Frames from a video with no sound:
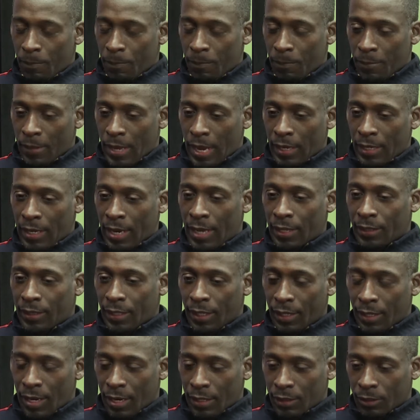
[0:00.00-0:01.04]
I got there
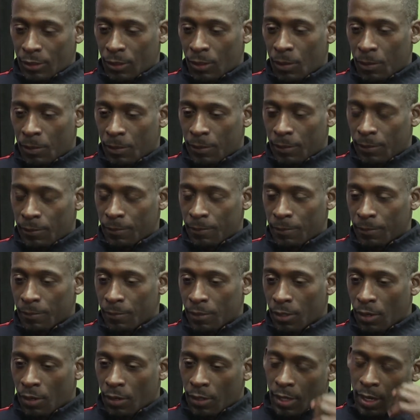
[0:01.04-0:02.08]
in October,
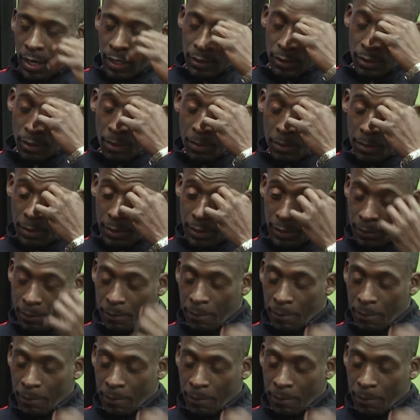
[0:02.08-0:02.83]
early October.